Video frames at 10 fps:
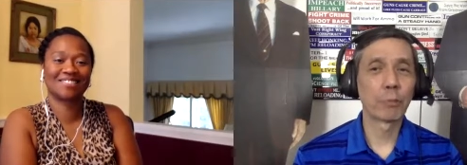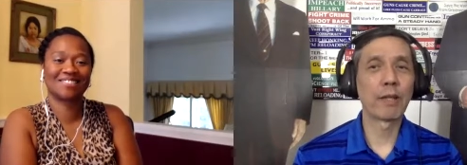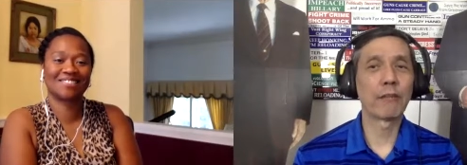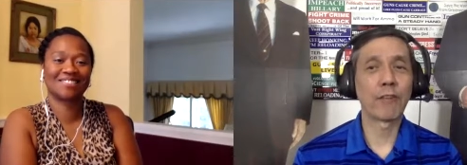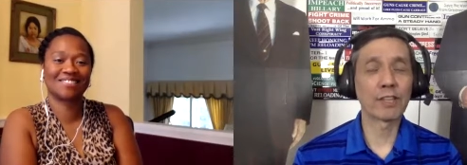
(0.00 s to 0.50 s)

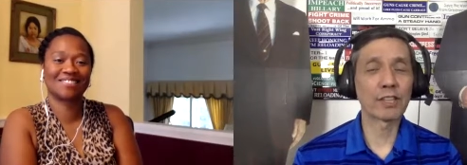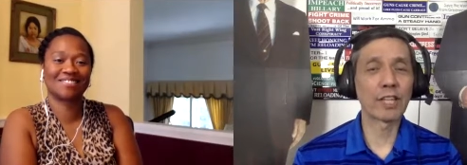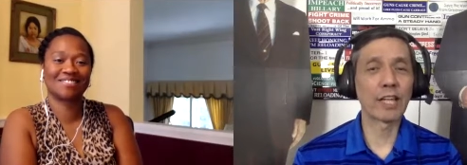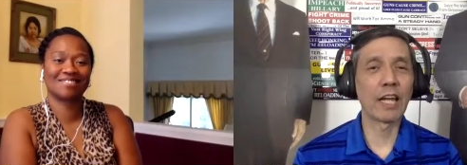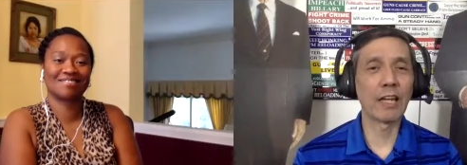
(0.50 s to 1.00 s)
Speaker 1: be
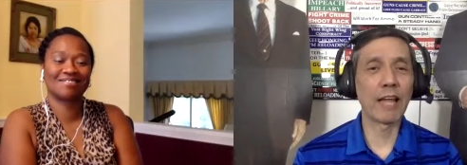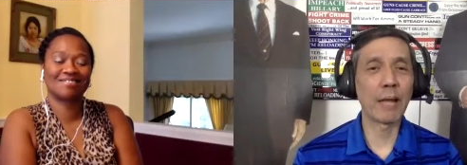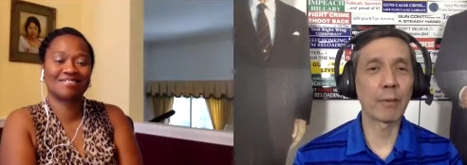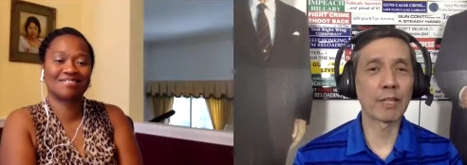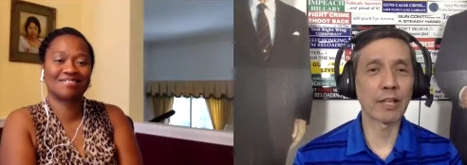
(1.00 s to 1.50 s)
investigating
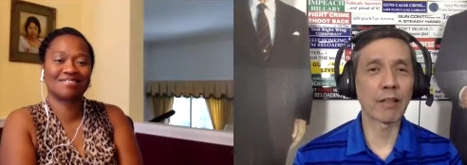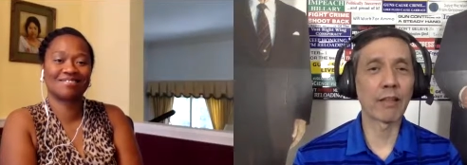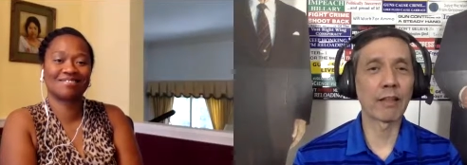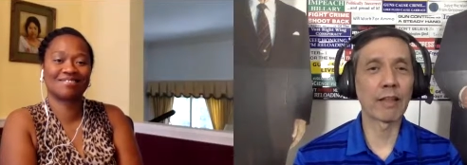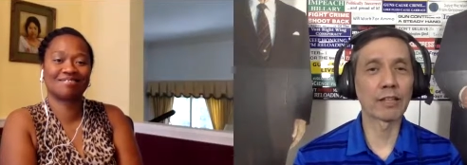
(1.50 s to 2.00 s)
that because I
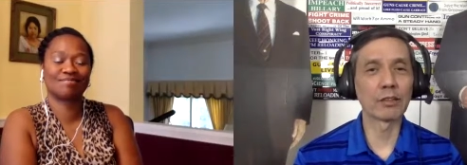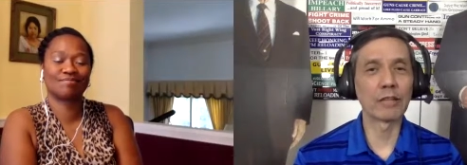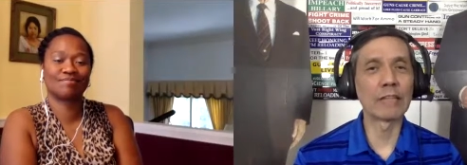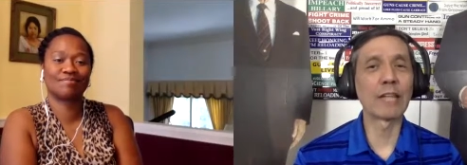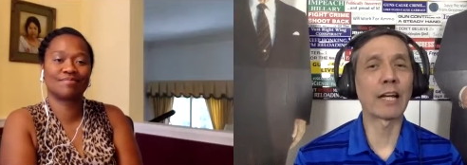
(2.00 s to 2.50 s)
think that's
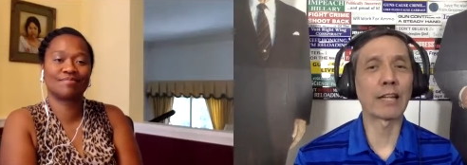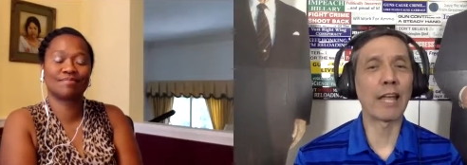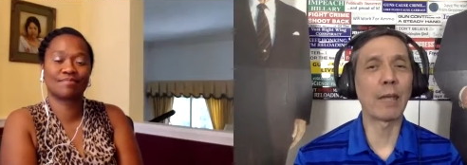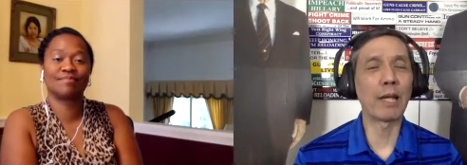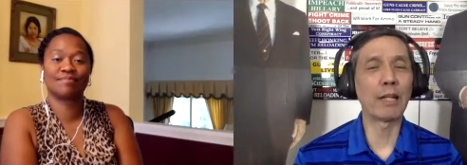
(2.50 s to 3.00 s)
that's not a
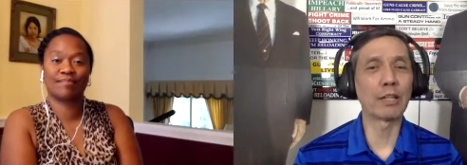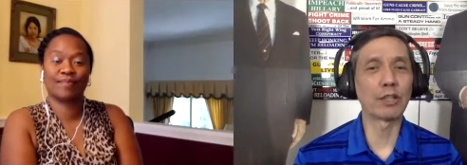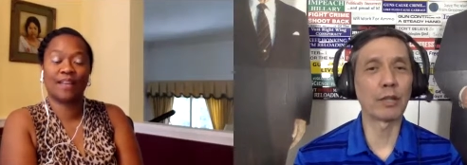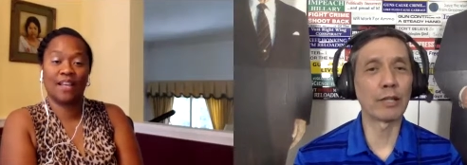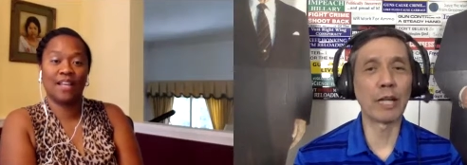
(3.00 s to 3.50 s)
campaign
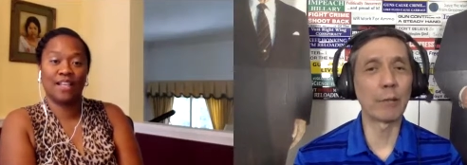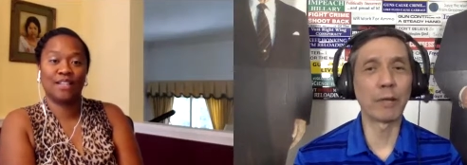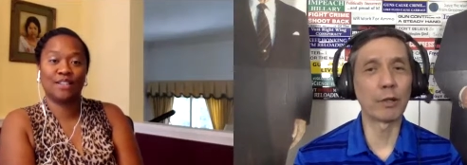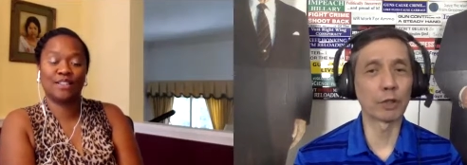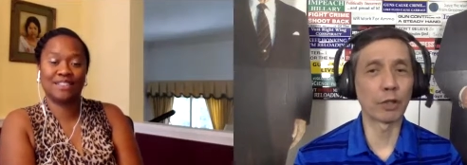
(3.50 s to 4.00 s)
issue that
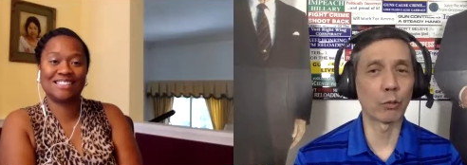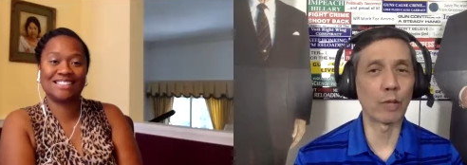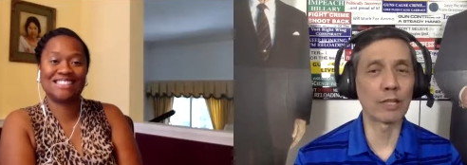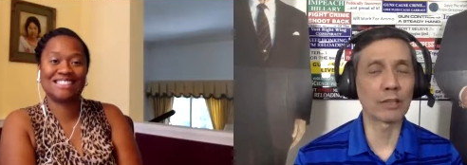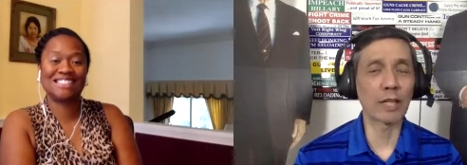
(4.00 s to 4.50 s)
anybody is going to.
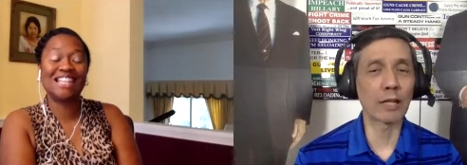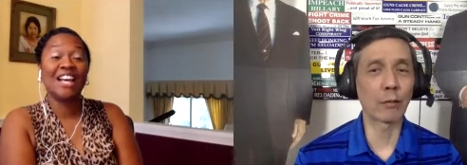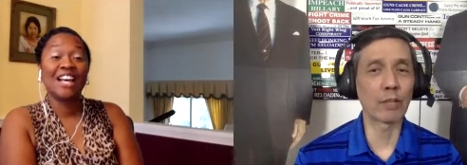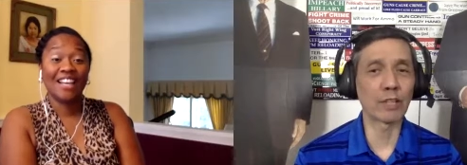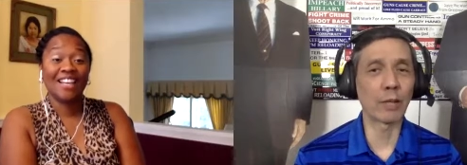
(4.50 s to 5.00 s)
Re- it's not
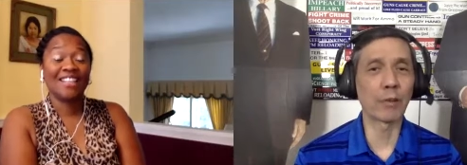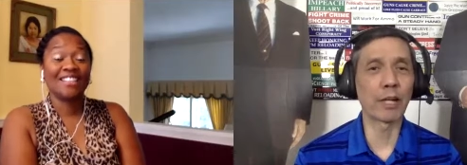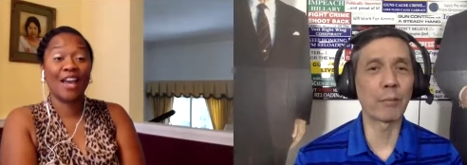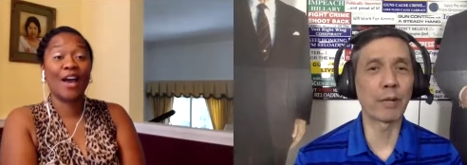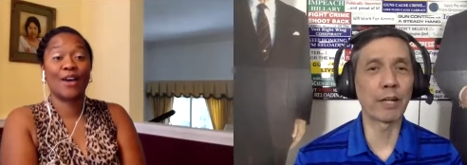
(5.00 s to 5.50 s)
going to resonate with
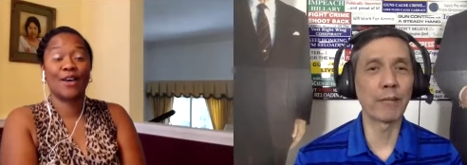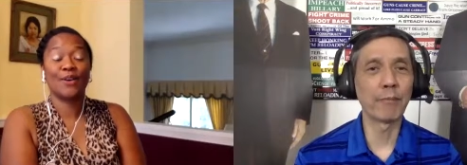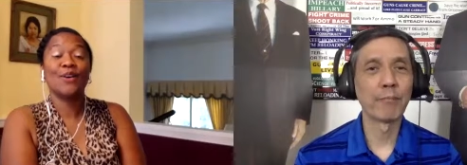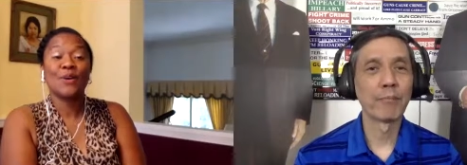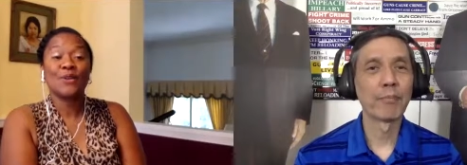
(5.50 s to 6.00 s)
anybody. Yeah.
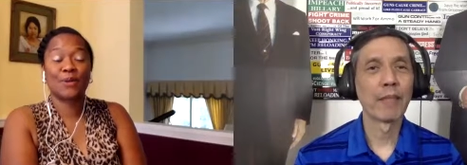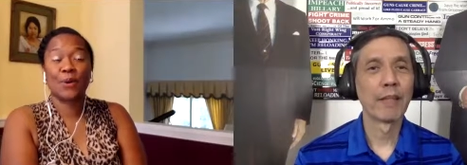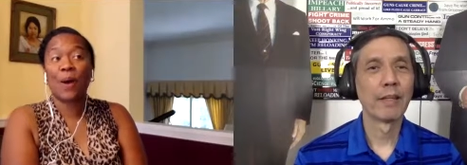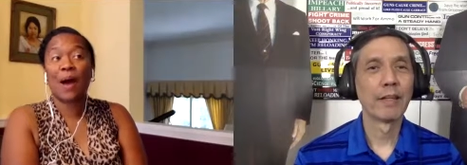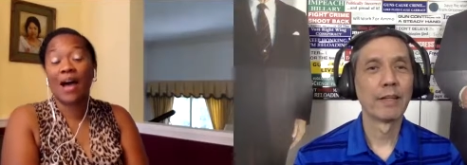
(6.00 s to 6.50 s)

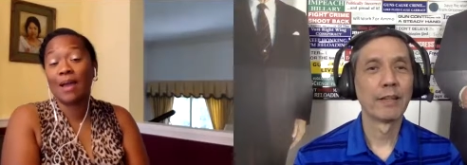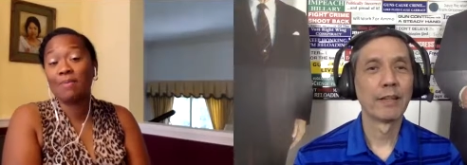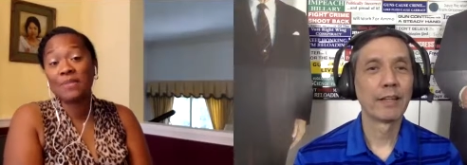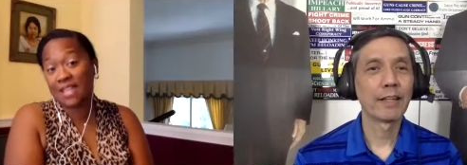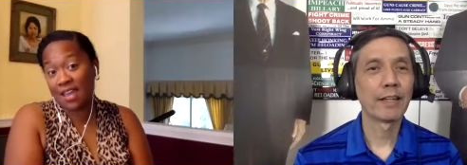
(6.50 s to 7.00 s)
Speaker 2: So
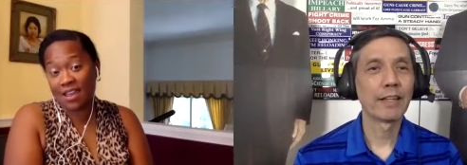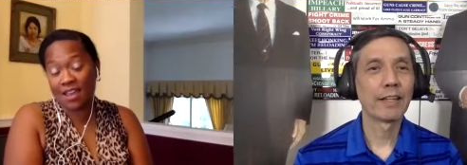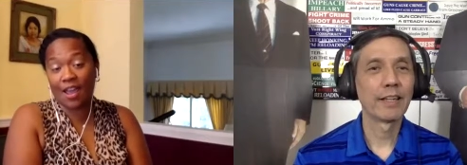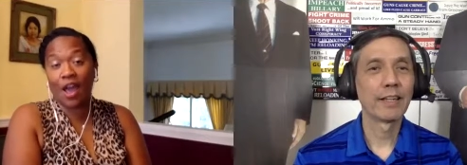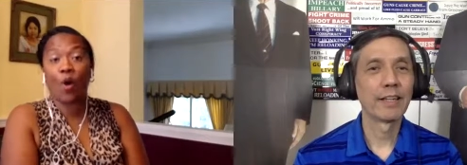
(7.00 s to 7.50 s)
I'm
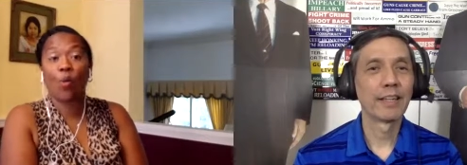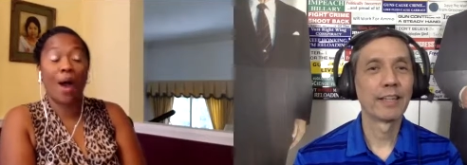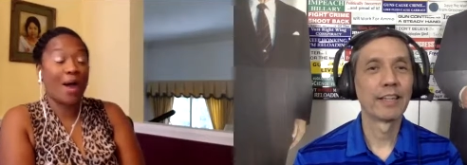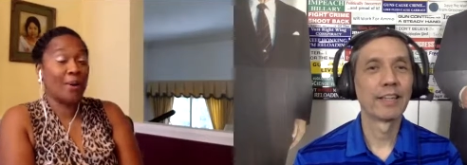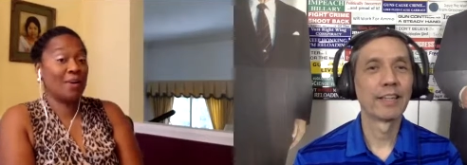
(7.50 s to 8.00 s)
saying,
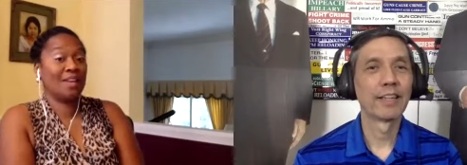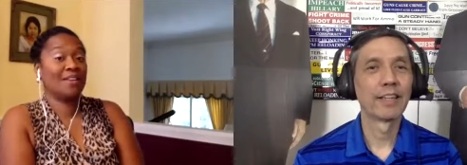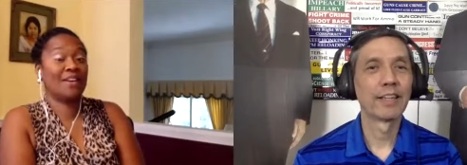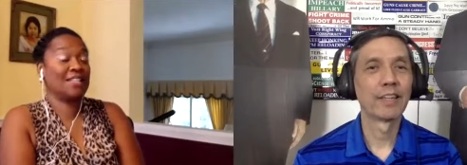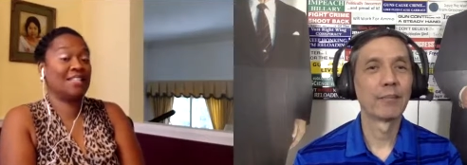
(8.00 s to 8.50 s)
why don't we
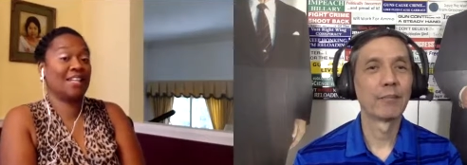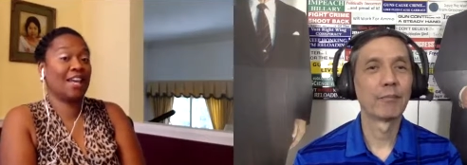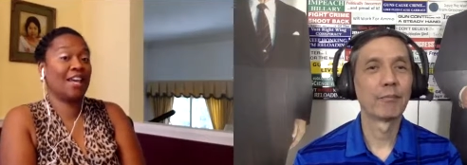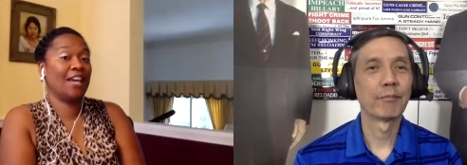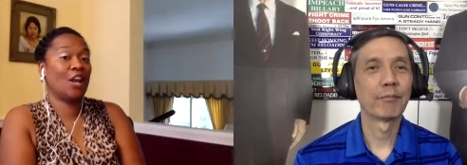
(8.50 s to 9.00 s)

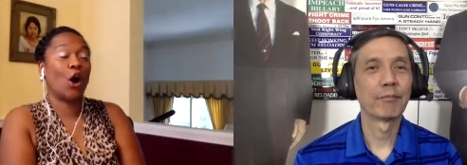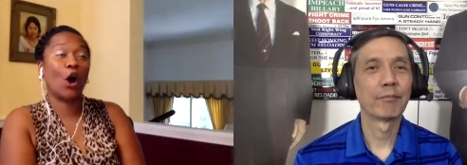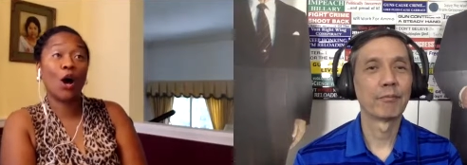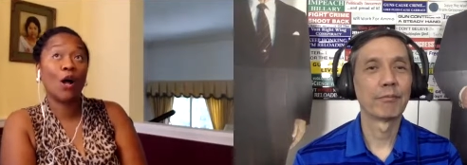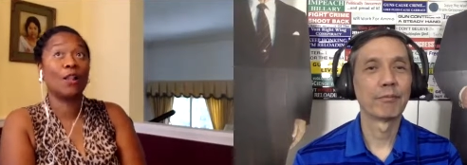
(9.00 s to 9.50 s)
investigate
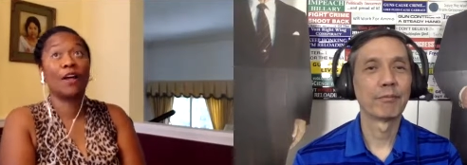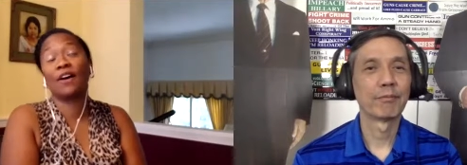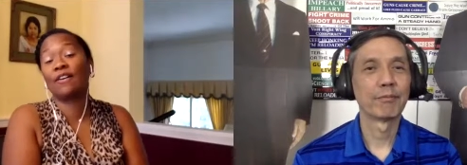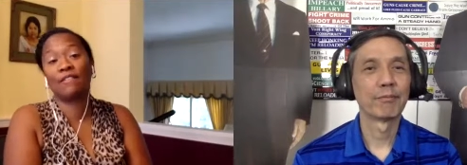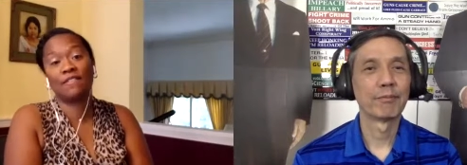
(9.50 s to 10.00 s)
all
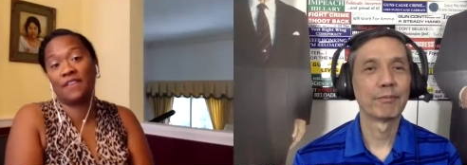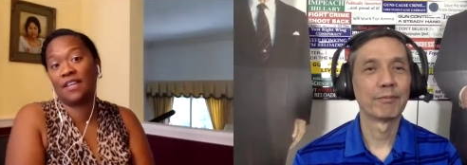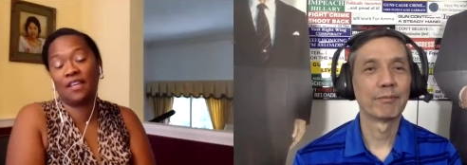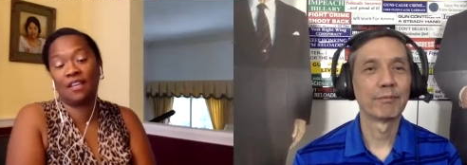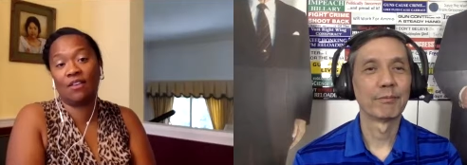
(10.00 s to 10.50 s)
of
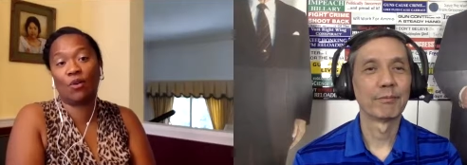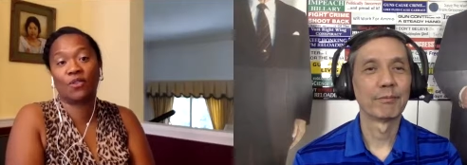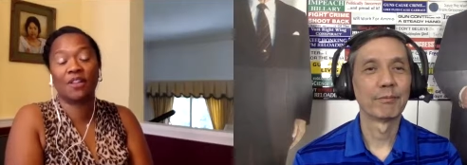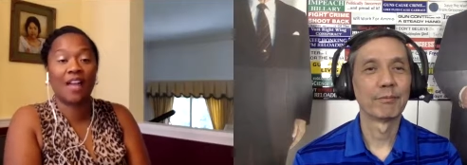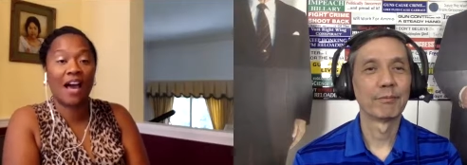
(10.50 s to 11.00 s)
the, or
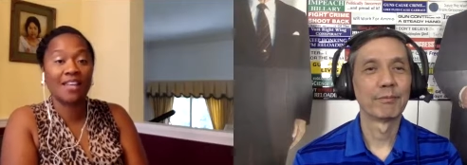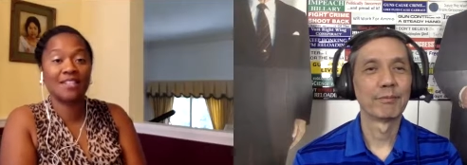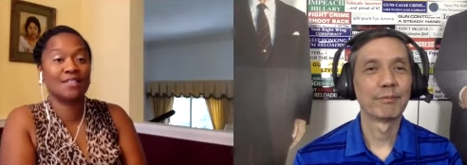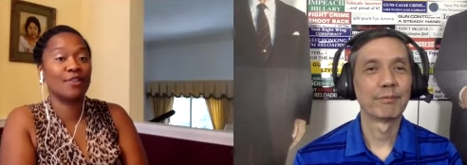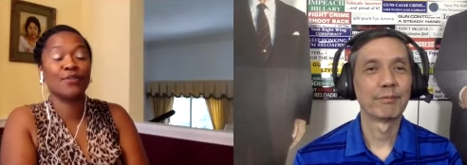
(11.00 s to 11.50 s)
the
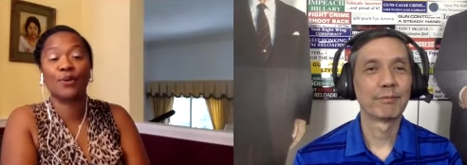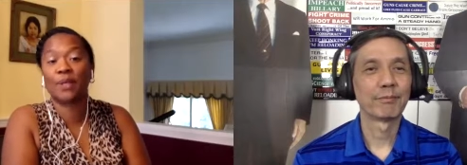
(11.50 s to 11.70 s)
last several